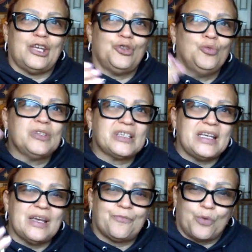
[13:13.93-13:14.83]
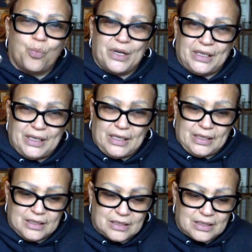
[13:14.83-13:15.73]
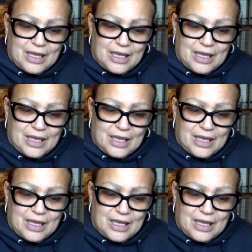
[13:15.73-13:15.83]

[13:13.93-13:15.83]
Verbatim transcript: and you see it for what it is.